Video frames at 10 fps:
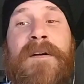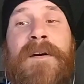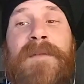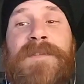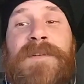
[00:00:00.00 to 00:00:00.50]
I'm
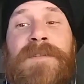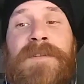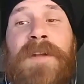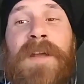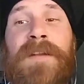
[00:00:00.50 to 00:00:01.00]
sure it's
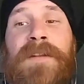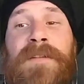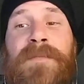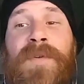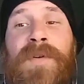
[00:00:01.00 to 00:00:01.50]
connected. Them
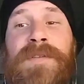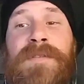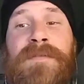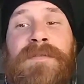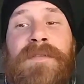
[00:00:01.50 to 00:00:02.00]
boys,
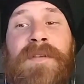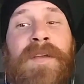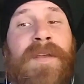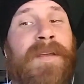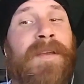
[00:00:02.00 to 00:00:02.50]

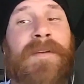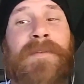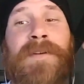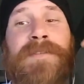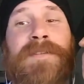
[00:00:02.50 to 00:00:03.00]

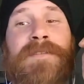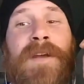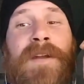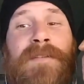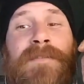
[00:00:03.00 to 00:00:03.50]
Russia's trying to
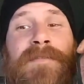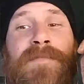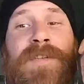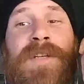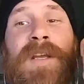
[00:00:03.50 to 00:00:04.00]
do some
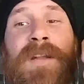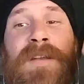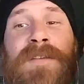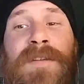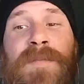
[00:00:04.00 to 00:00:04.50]
shit, and he's
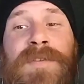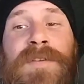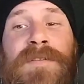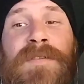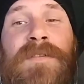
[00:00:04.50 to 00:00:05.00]
in a
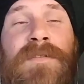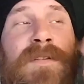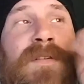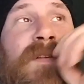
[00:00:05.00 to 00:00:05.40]
position to do it.